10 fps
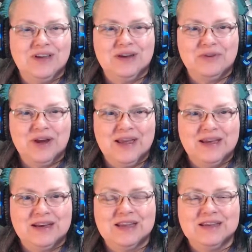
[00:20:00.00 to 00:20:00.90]
ever
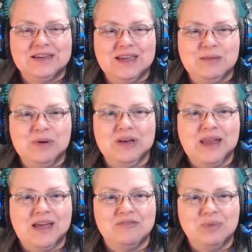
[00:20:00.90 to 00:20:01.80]
had in keeping
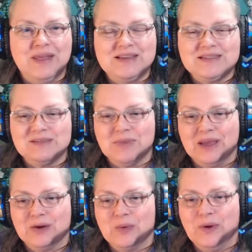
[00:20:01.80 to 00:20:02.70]
live plants in
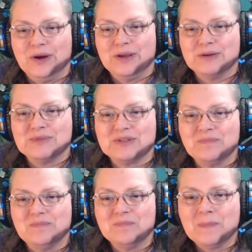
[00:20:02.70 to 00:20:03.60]
my aquariums.
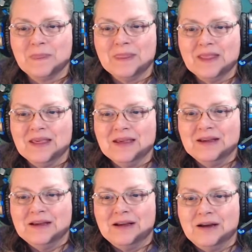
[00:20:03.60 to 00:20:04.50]

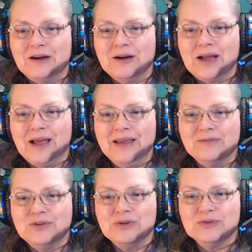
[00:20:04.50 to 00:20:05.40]
I
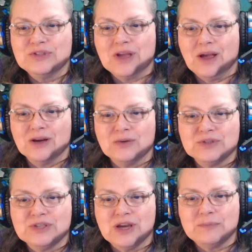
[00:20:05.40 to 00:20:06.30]
have used
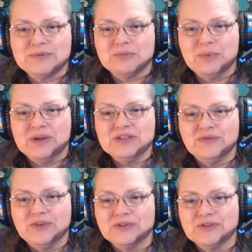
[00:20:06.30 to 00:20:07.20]
Aquatop
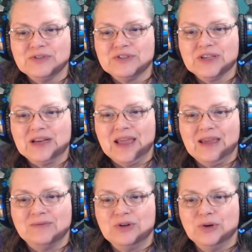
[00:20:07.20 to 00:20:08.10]
sponge filters and I
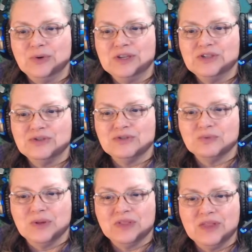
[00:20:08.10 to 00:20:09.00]
have no issues
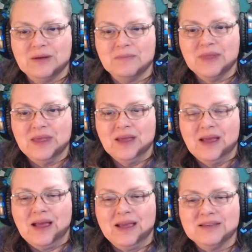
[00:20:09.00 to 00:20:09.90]
with them.
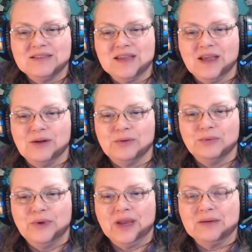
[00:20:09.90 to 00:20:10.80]
I sell,
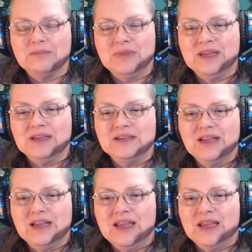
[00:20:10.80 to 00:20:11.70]
recommend,
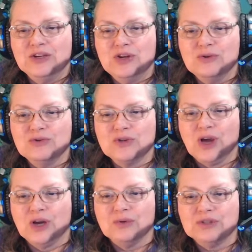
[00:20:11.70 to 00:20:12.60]
and use
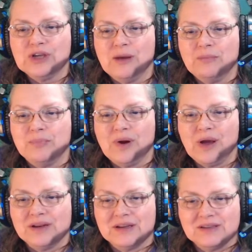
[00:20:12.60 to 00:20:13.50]
Aquatop
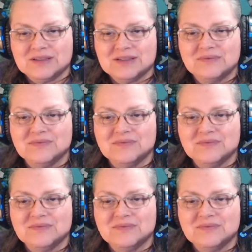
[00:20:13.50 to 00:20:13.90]
products.